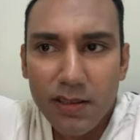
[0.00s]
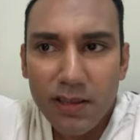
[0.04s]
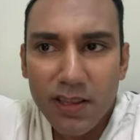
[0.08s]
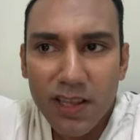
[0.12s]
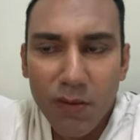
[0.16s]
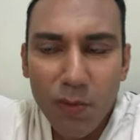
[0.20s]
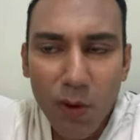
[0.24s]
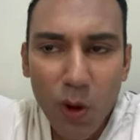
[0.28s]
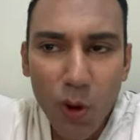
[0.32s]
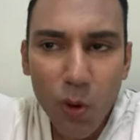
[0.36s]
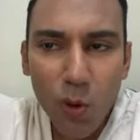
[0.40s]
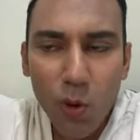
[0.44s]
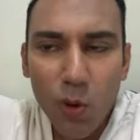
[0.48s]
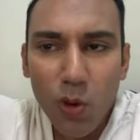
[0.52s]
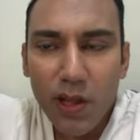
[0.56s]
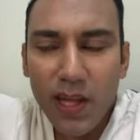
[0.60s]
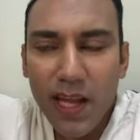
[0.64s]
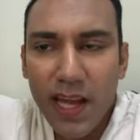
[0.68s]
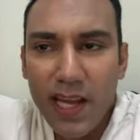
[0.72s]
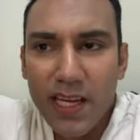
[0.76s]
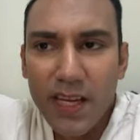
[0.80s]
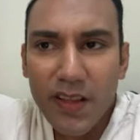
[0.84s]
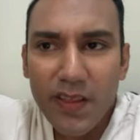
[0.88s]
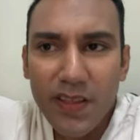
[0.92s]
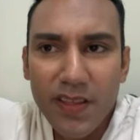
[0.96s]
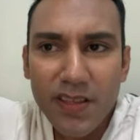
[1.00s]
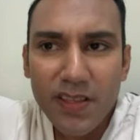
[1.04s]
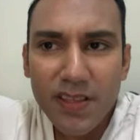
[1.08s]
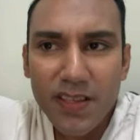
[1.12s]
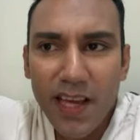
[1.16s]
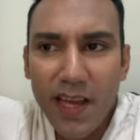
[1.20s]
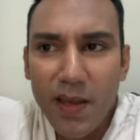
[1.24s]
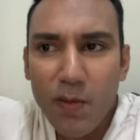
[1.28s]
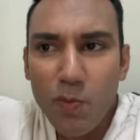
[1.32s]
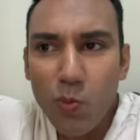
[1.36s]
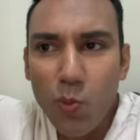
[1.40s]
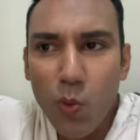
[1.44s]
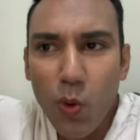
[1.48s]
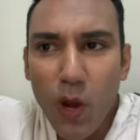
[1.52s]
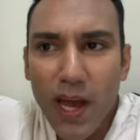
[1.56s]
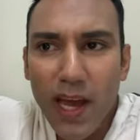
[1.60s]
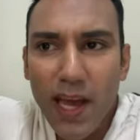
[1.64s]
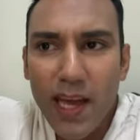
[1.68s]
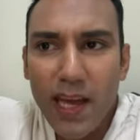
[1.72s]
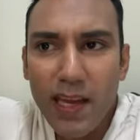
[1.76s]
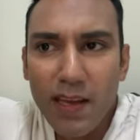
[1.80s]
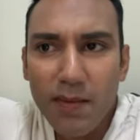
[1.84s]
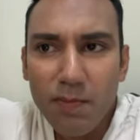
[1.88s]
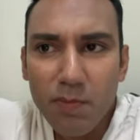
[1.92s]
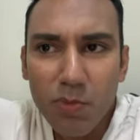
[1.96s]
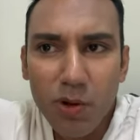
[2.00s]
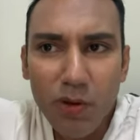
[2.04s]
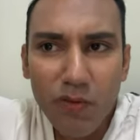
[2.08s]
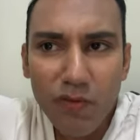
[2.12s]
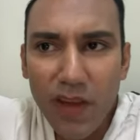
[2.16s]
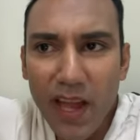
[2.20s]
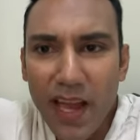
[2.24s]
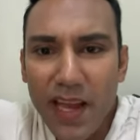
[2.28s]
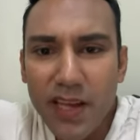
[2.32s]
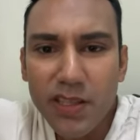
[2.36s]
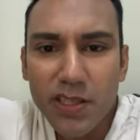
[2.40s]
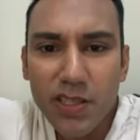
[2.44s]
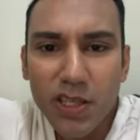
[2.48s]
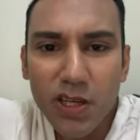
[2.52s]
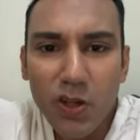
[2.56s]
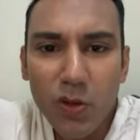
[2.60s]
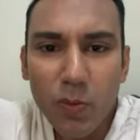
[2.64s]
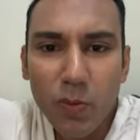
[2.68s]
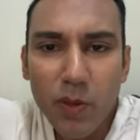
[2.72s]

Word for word: They were all kind of the same way, professional